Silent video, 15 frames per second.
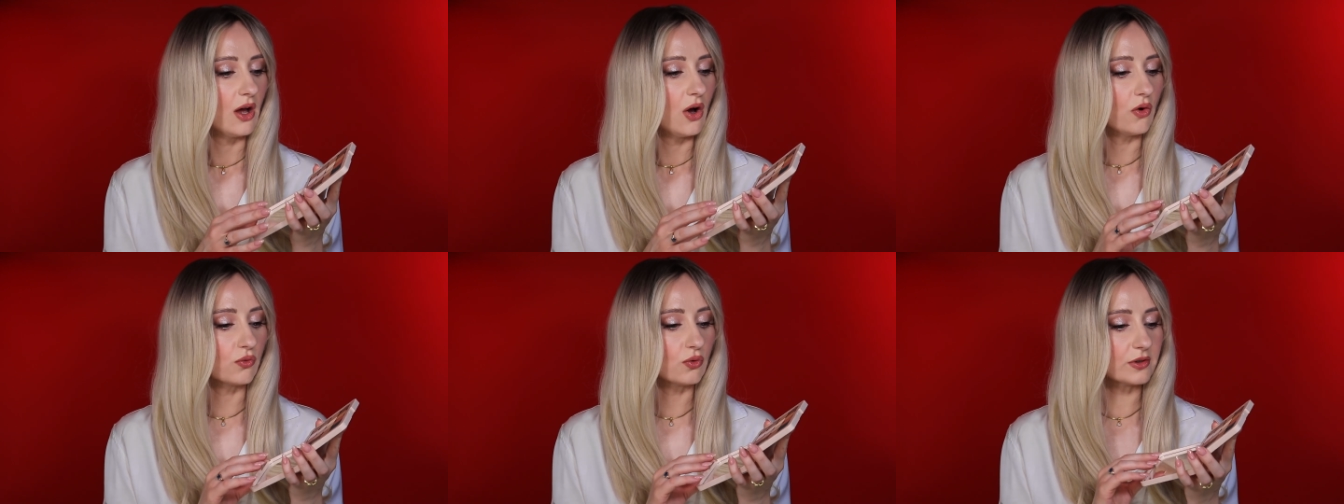
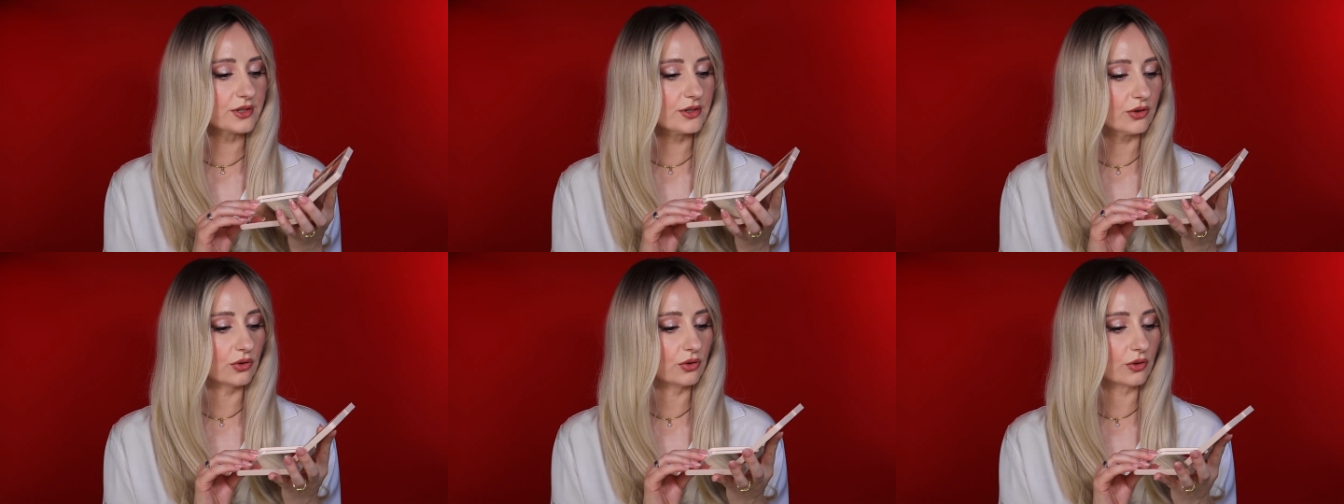Of
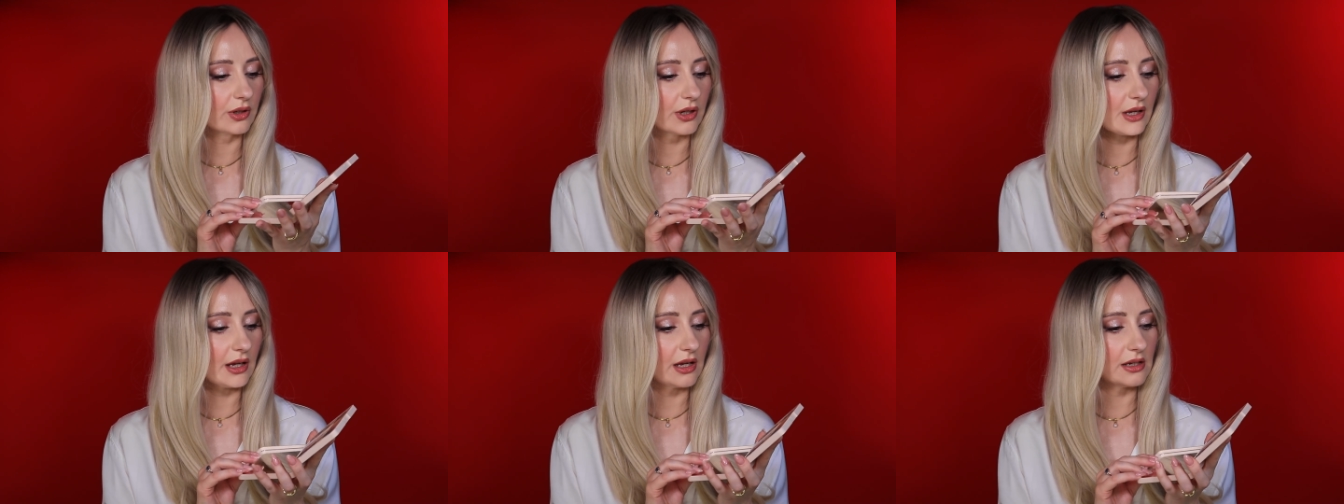course, in your
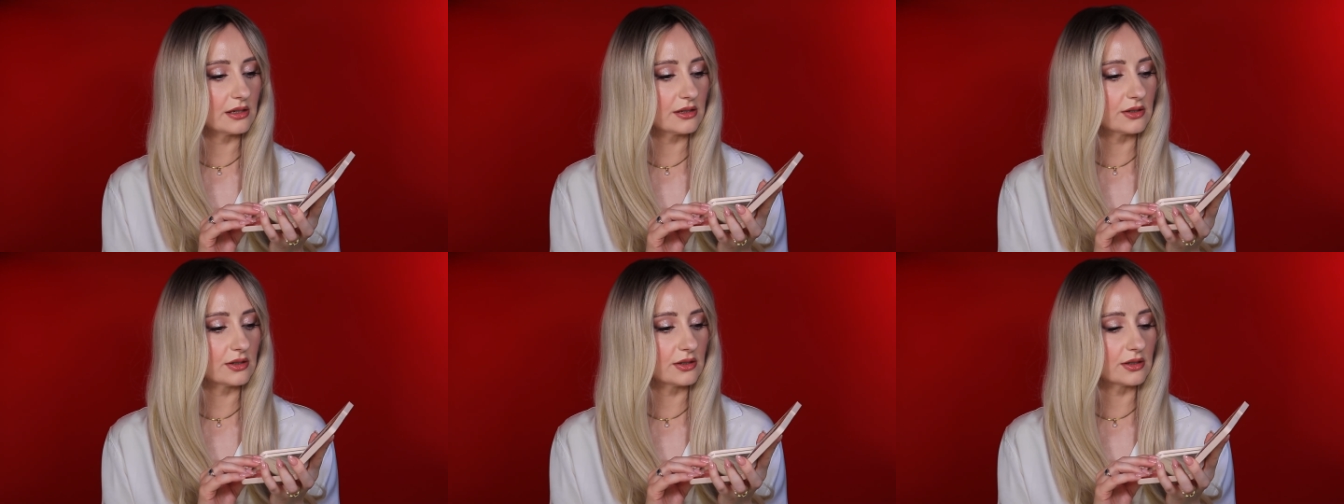
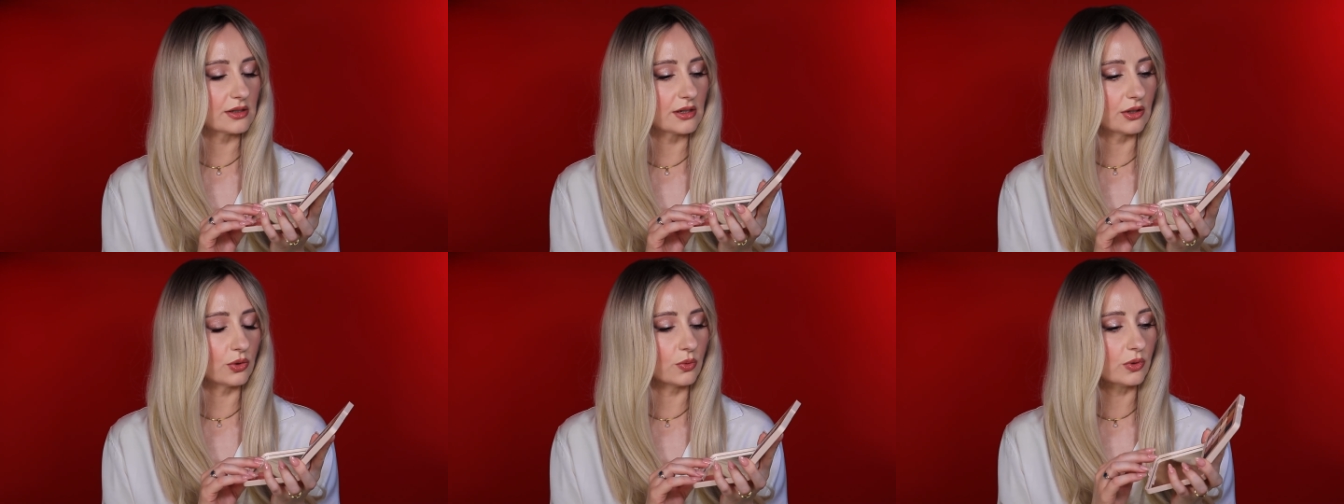case,
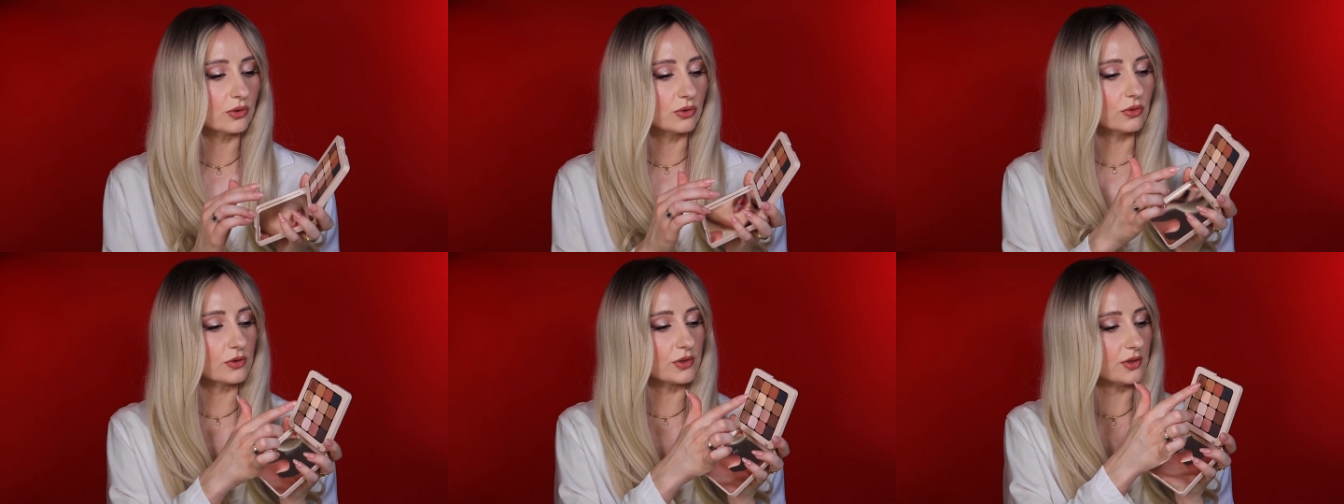you
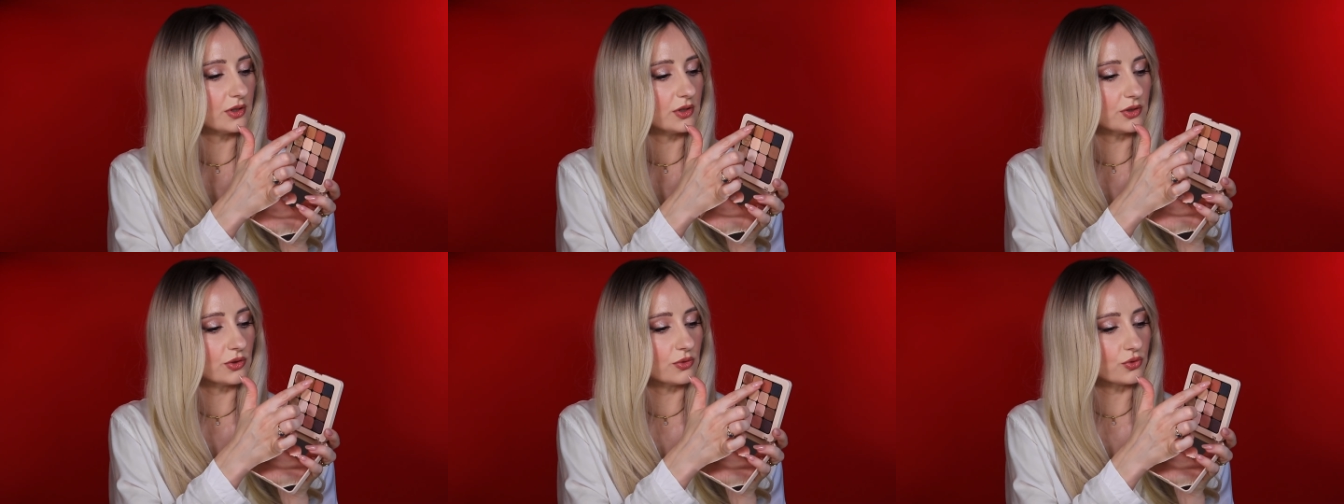wouldn't use
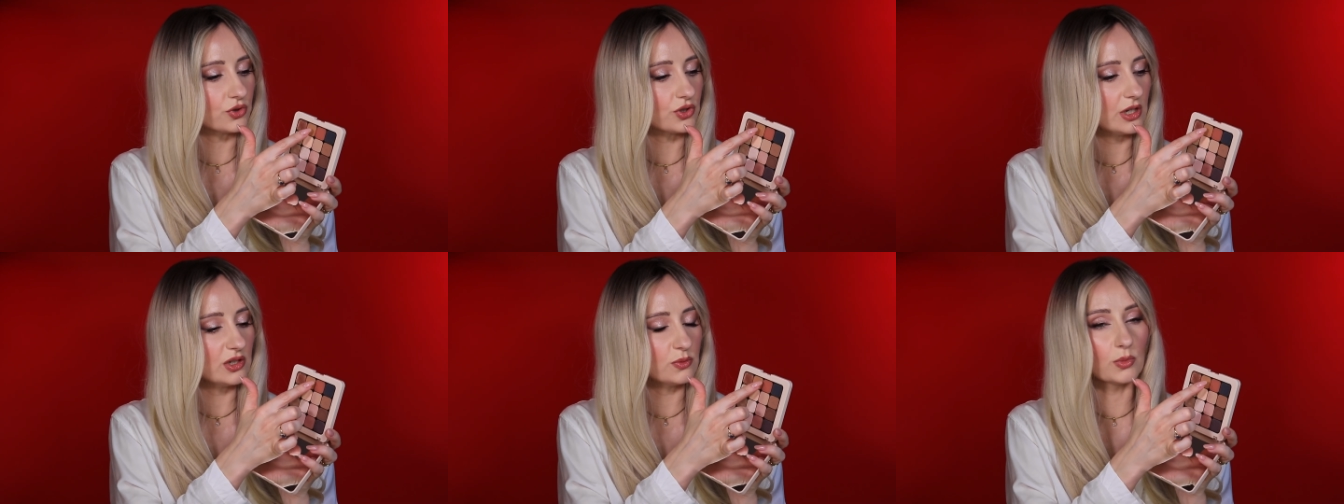these 2
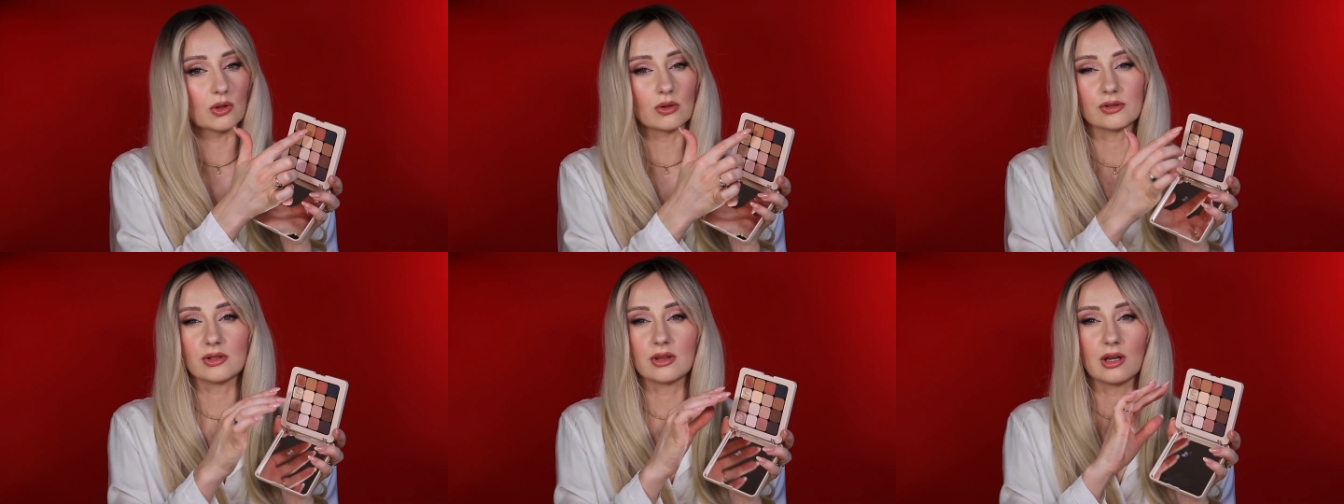shades
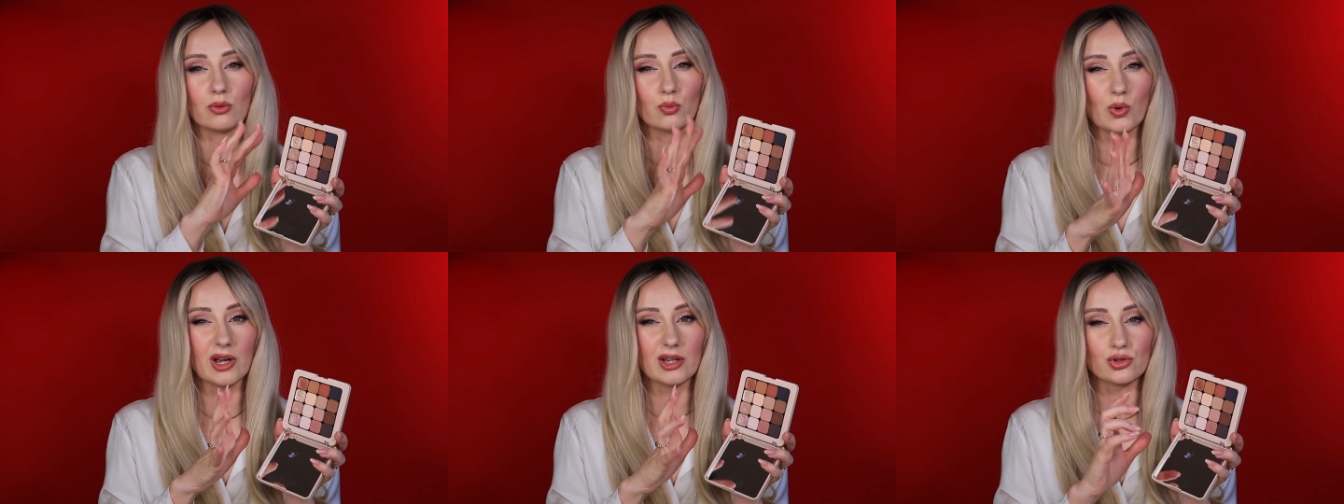because they're
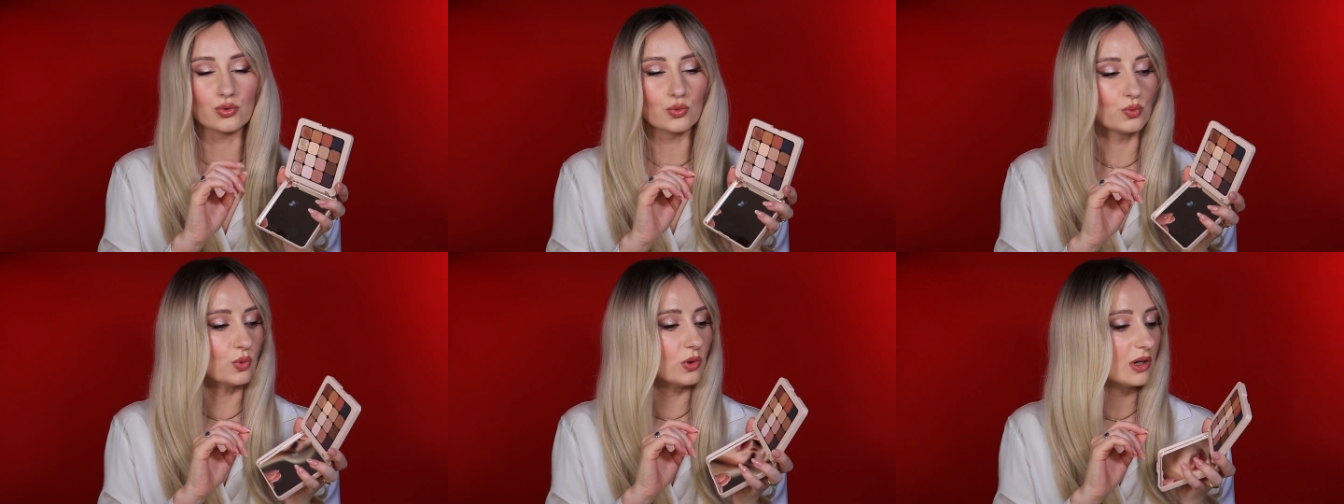way
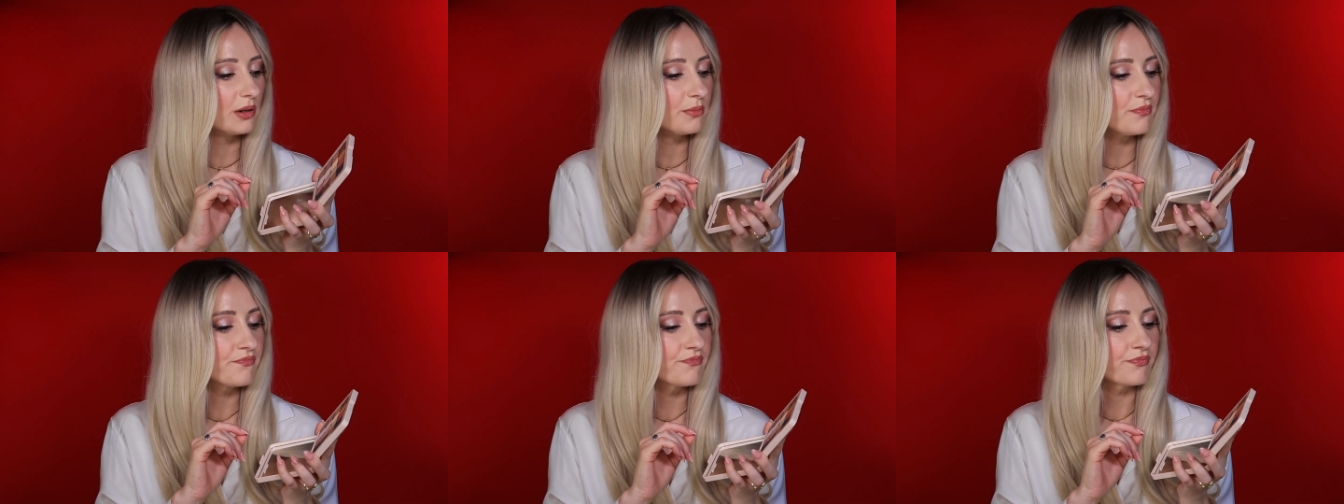too
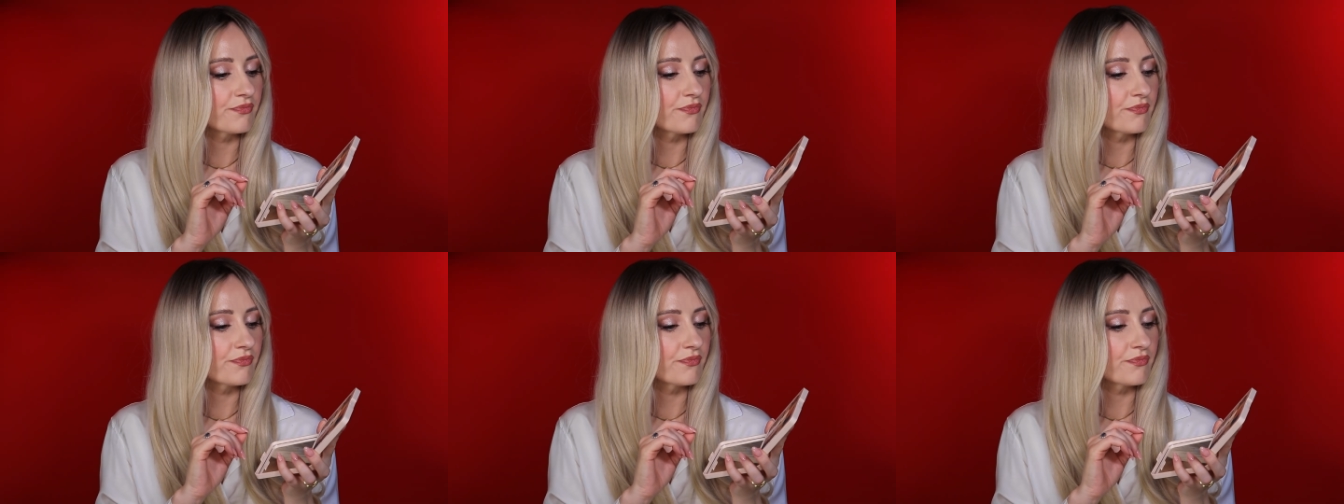warm.